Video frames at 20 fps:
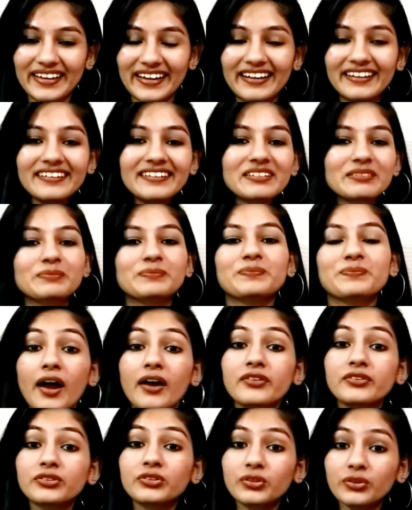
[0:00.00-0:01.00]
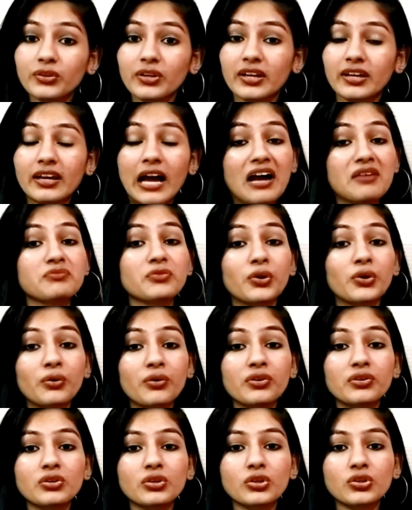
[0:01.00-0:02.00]
Yeah, today I'm going to
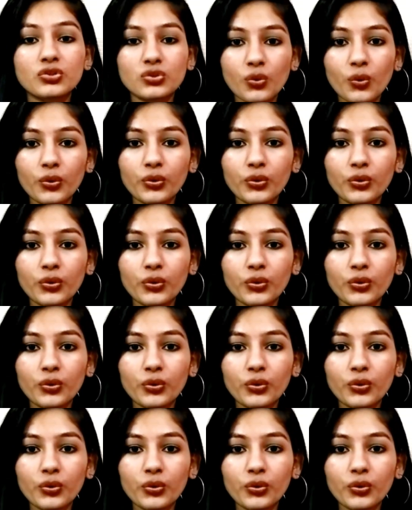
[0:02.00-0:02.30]
show you